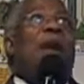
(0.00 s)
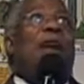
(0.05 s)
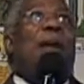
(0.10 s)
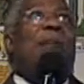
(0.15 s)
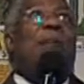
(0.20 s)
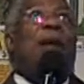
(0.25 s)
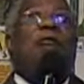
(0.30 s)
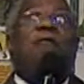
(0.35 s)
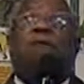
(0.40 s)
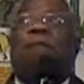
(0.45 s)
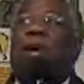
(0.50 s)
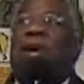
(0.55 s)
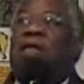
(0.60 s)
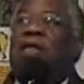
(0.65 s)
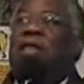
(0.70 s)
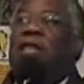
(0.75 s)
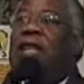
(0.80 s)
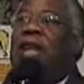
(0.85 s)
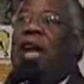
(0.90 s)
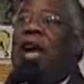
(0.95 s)
right above me
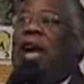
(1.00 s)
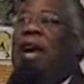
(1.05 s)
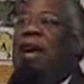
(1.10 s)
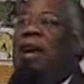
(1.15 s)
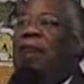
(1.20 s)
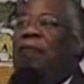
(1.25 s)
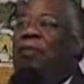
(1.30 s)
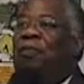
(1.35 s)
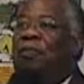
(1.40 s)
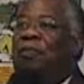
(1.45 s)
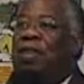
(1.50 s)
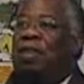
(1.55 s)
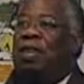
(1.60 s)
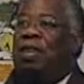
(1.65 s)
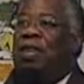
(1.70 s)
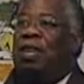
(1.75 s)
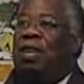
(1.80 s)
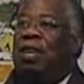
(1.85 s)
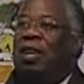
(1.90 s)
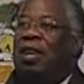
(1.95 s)
in the sky.
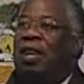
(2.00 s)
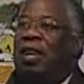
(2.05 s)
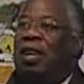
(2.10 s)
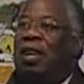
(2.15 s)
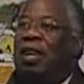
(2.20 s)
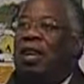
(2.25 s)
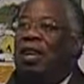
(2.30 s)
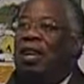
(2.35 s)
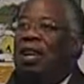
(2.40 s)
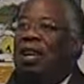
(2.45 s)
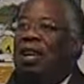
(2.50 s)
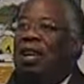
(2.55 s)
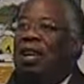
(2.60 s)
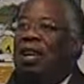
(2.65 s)
Mm-hmm. Right.